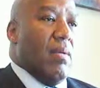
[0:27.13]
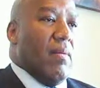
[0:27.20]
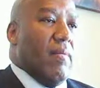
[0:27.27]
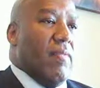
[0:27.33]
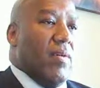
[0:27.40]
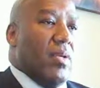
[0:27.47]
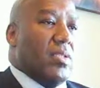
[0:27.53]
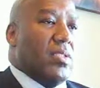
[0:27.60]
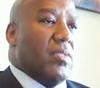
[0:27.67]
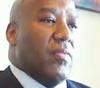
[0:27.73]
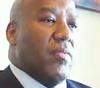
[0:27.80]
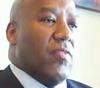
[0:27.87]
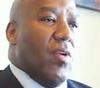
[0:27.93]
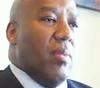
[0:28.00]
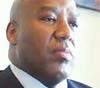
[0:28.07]
For,
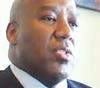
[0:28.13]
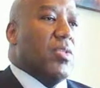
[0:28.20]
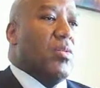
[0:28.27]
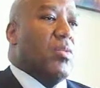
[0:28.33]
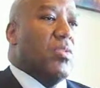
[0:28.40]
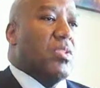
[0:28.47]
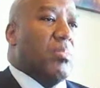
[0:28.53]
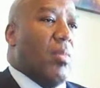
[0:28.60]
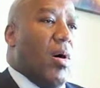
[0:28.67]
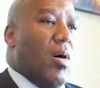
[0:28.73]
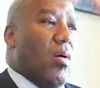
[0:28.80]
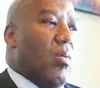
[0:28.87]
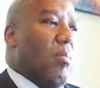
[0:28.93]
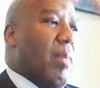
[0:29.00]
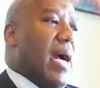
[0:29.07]
from two
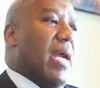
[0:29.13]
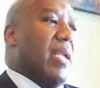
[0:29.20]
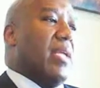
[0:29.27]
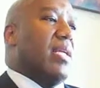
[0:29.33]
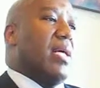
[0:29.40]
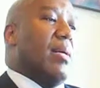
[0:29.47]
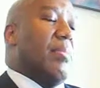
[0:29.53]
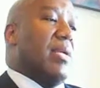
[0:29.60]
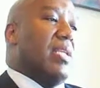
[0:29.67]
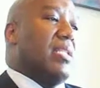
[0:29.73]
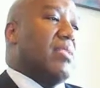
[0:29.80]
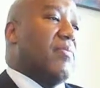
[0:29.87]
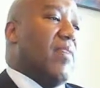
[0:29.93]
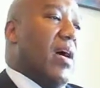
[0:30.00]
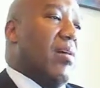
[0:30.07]
small mining
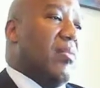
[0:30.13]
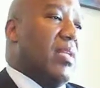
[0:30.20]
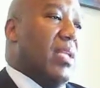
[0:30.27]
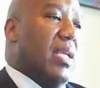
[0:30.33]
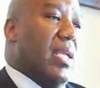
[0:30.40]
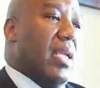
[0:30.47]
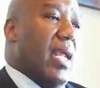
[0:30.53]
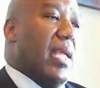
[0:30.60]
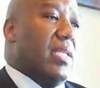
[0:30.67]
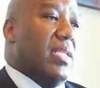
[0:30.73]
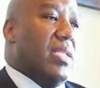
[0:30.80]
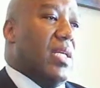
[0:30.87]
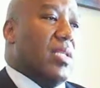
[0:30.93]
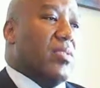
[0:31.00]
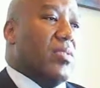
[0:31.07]
companies founded in the
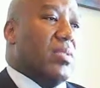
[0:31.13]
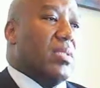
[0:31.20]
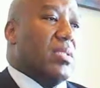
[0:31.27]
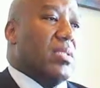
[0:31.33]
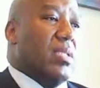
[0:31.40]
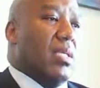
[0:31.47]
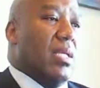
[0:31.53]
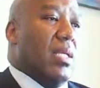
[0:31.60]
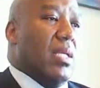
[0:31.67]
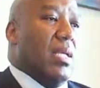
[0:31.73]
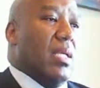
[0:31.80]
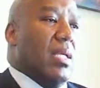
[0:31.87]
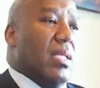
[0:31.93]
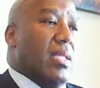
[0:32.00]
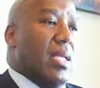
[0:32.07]
1800s,
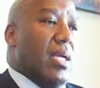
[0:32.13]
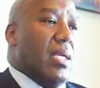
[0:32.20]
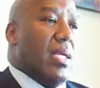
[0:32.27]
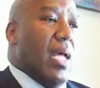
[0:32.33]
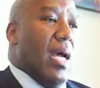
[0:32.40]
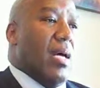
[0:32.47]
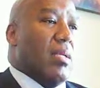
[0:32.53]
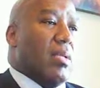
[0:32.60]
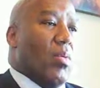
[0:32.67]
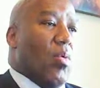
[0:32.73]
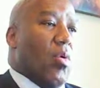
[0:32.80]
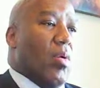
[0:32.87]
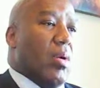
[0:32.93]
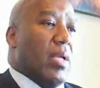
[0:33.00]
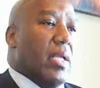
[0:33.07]
they are now the
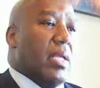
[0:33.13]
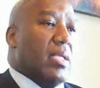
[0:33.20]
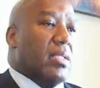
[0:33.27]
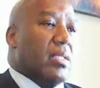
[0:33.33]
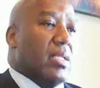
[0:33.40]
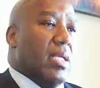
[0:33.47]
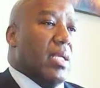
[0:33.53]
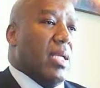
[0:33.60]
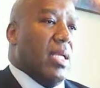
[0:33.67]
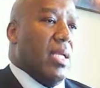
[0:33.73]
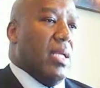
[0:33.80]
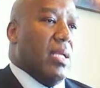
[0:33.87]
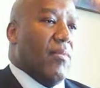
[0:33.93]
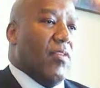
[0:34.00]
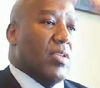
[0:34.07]
world leaders in
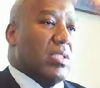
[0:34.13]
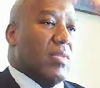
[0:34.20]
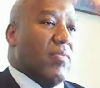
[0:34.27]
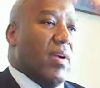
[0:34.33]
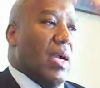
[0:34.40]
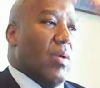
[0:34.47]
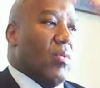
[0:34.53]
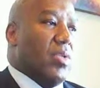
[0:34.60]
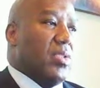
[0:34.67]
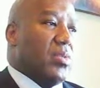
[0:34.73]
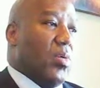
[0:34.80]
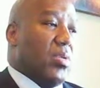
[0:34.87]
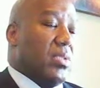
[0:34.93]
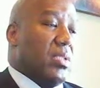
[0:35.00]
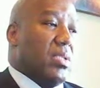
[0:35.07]
diversified
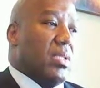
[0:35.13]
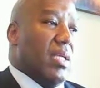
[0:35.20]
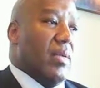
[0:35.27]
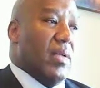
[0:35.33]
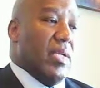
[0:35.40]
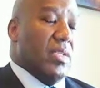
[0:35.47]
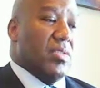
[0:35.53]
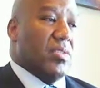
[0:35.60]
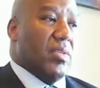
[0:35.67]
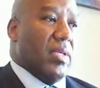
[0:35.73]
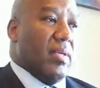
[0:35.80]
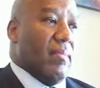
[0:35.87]
resources in the industry.